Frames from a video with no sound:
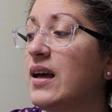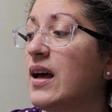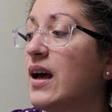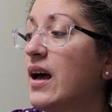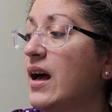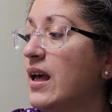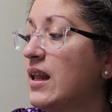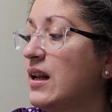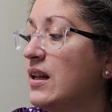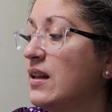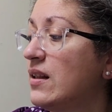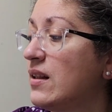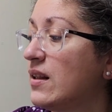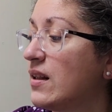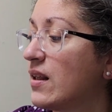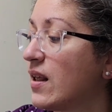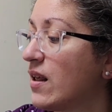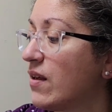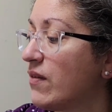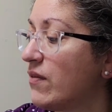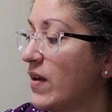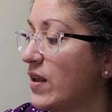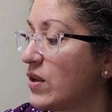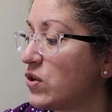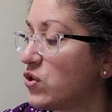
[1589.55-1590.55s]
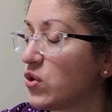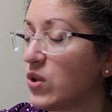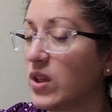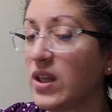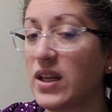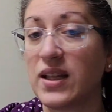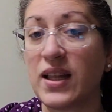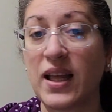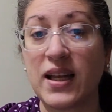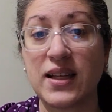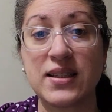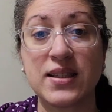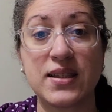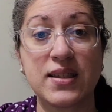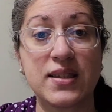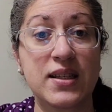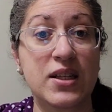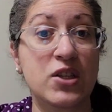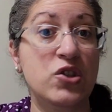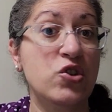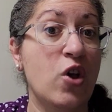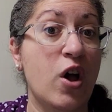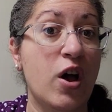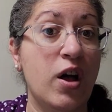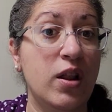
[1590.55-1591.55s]
I'd eventually like to
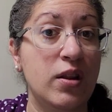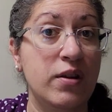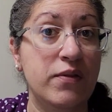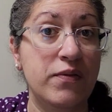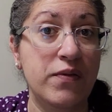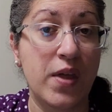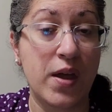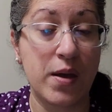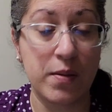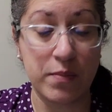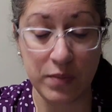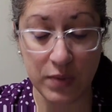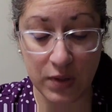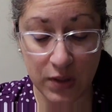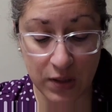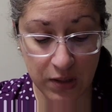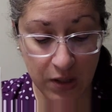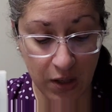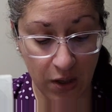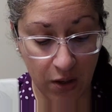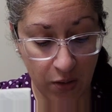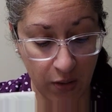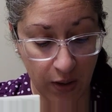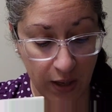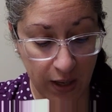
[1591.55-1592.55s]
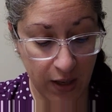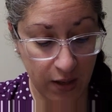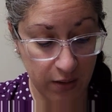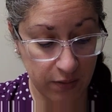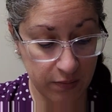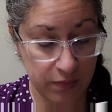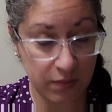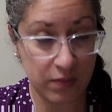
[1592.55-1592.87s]
stitch all of them, so I